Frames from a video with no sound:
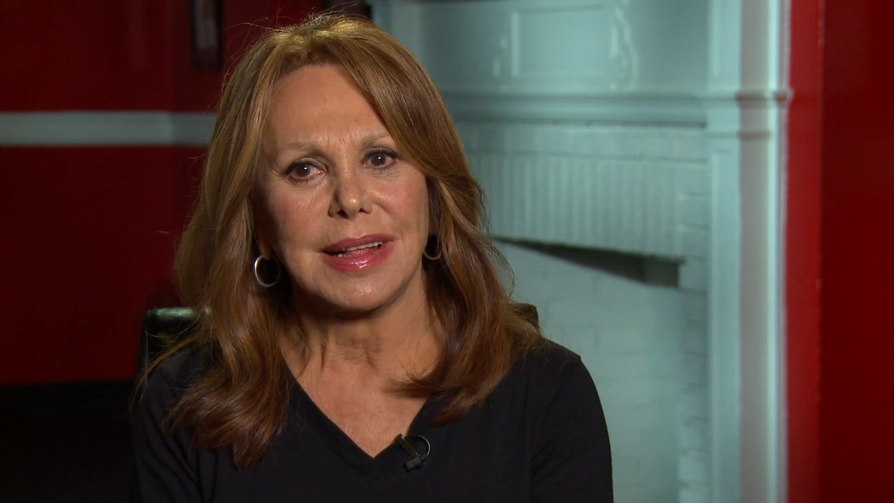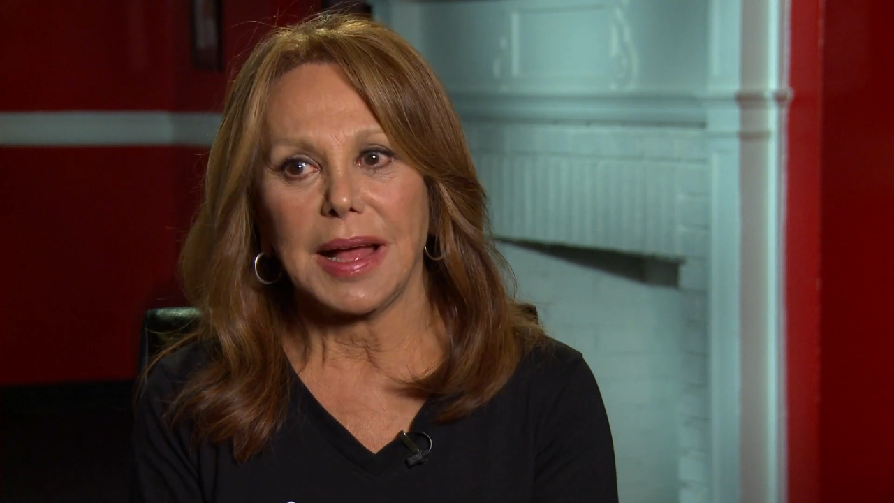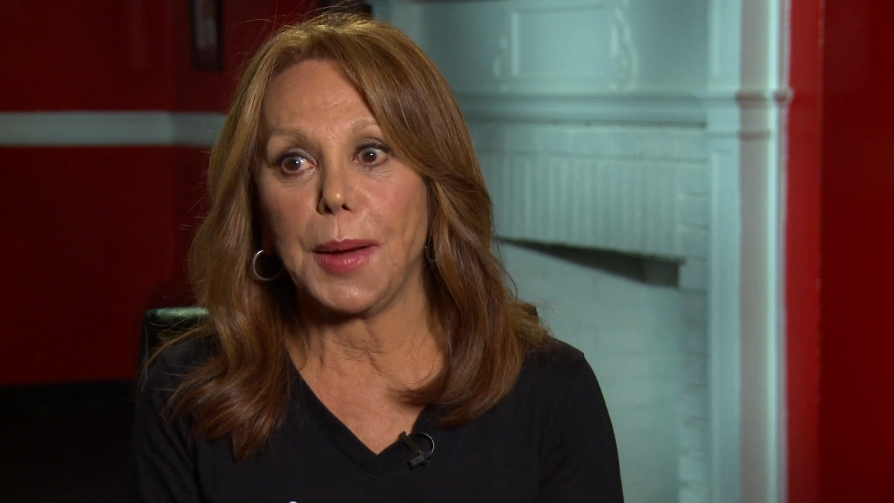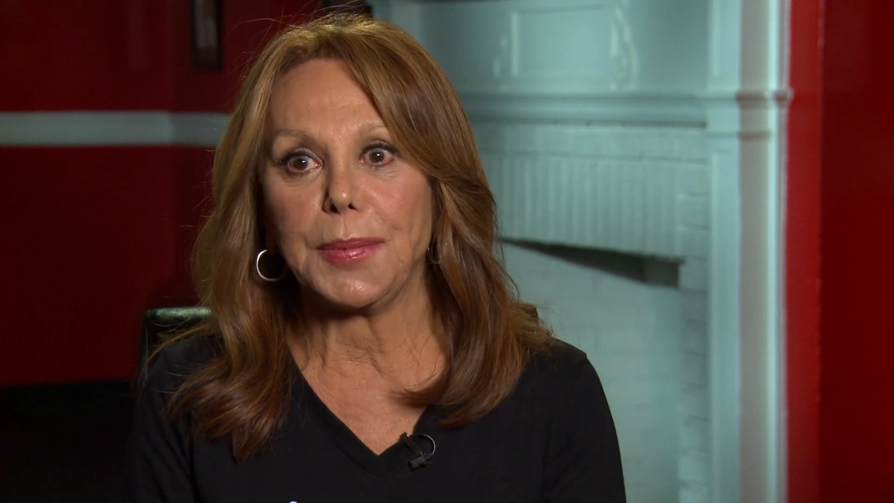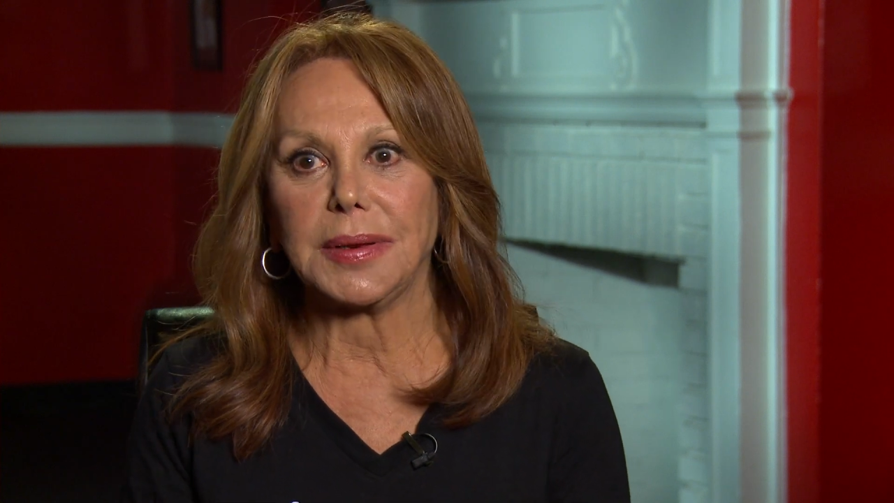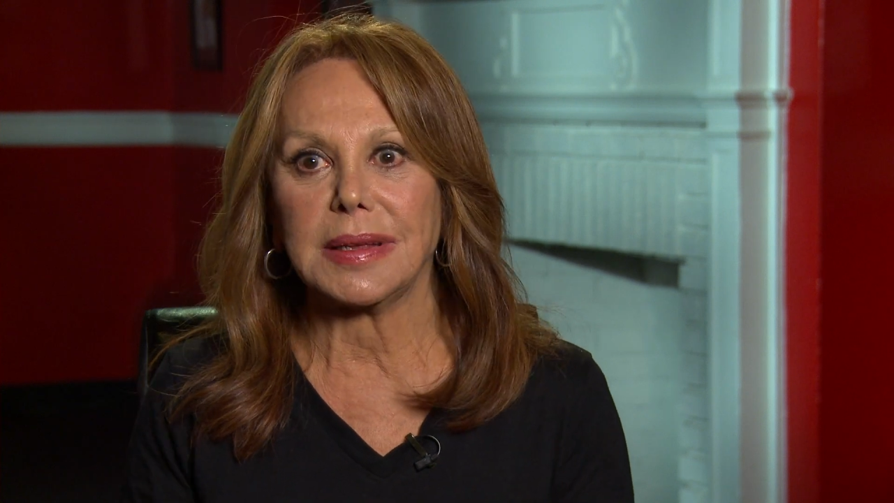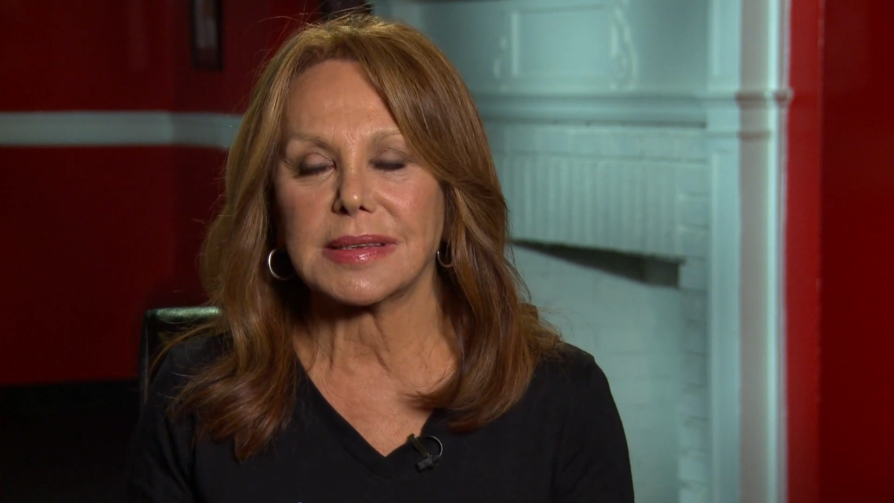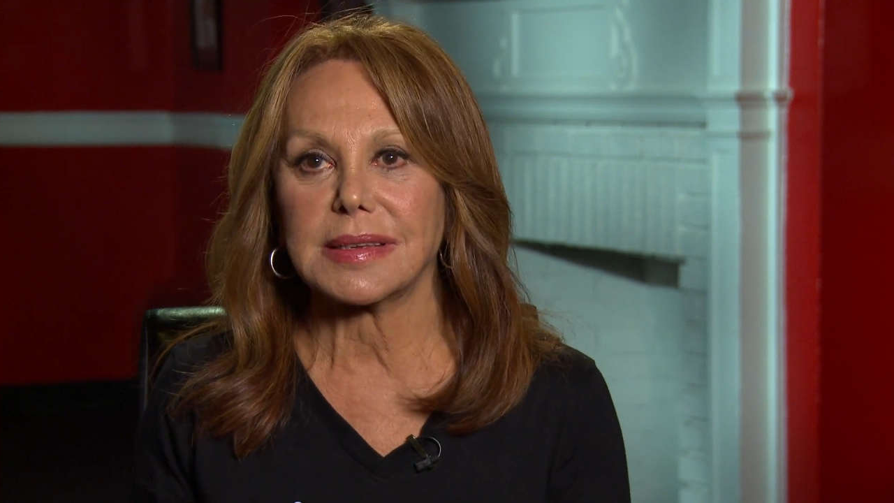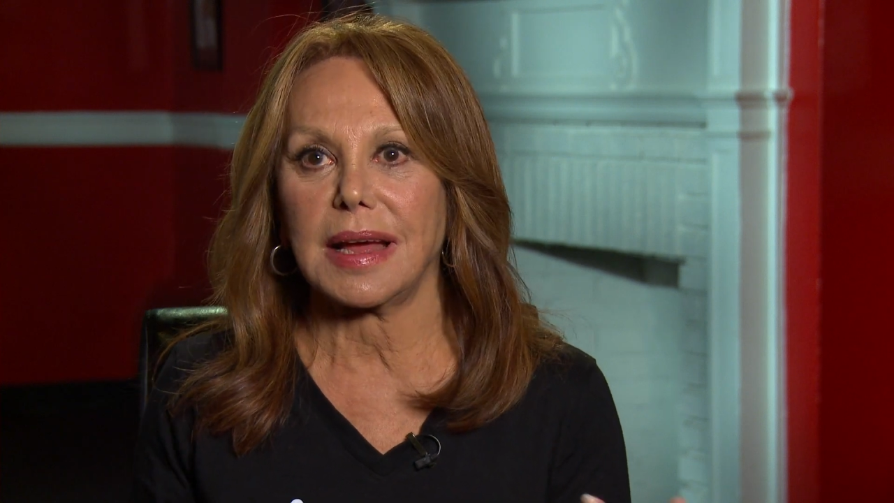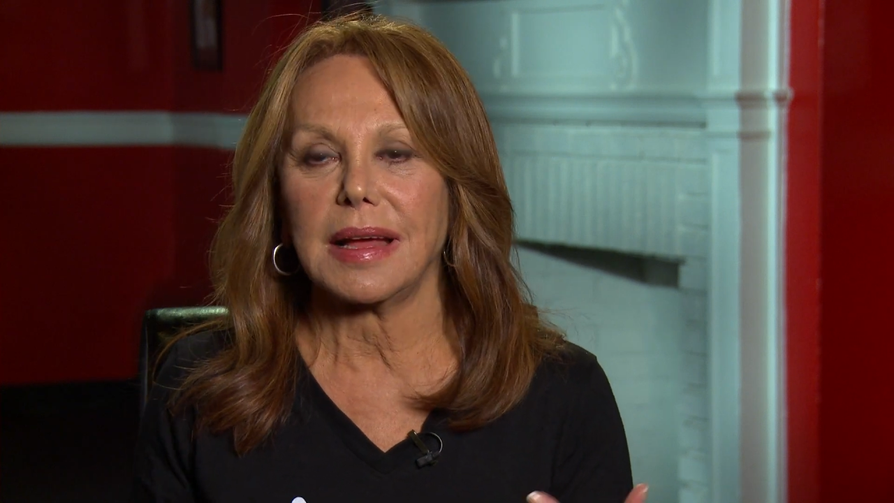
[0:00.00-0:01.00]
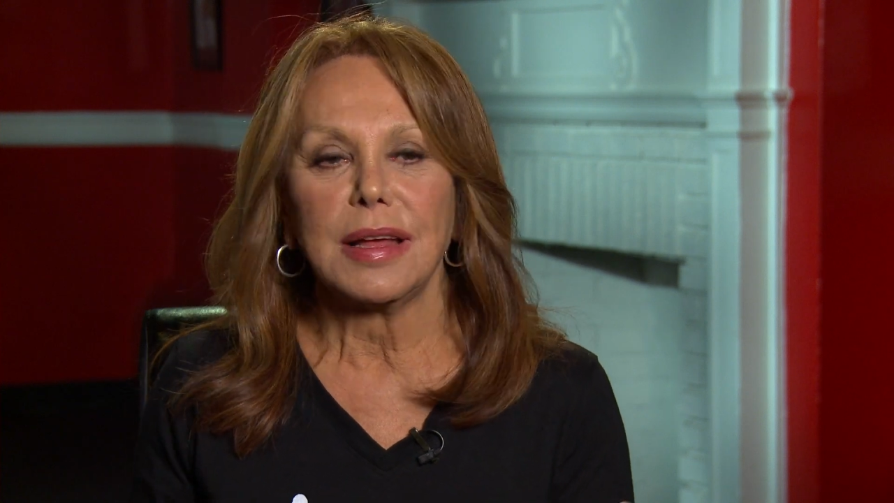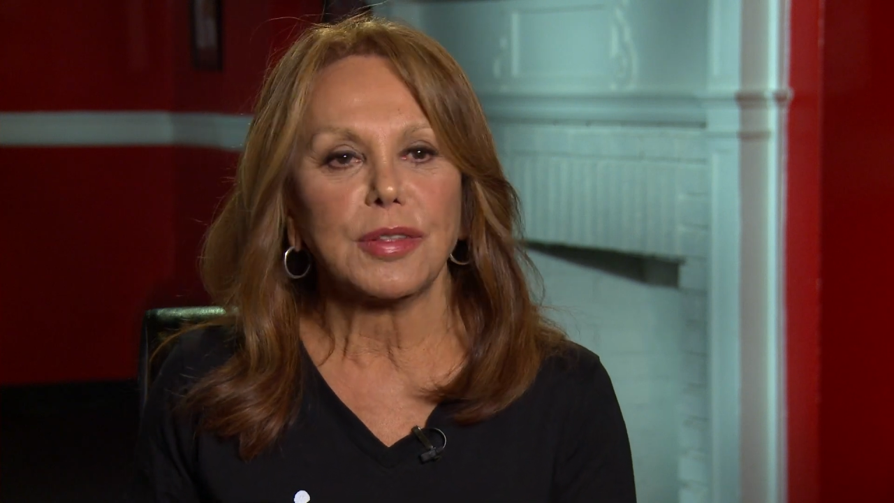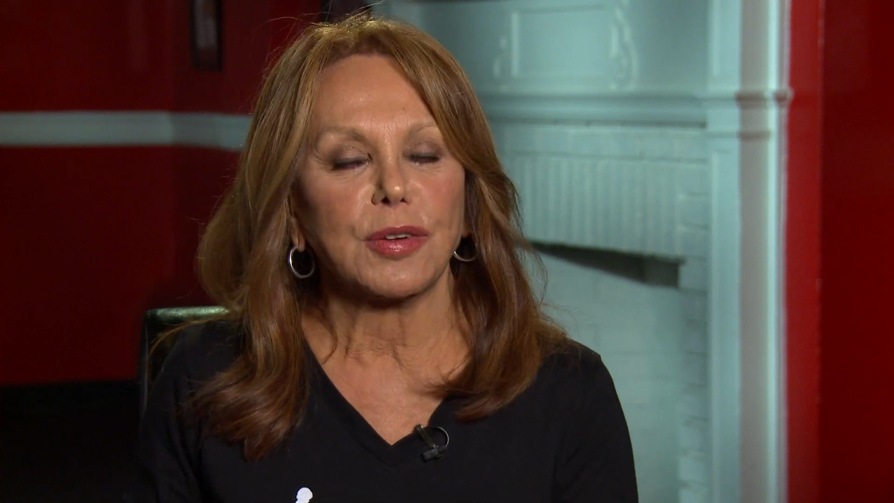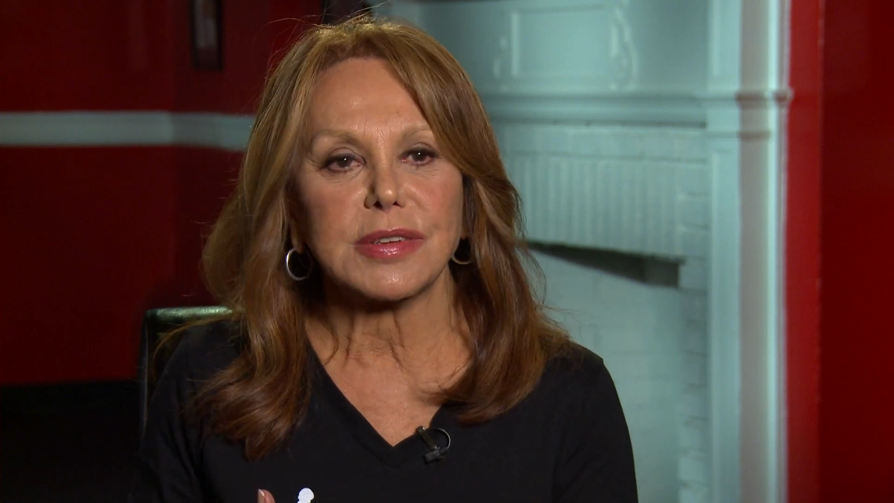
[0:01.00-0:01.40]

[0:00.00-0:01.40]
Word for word: I mean, it's, there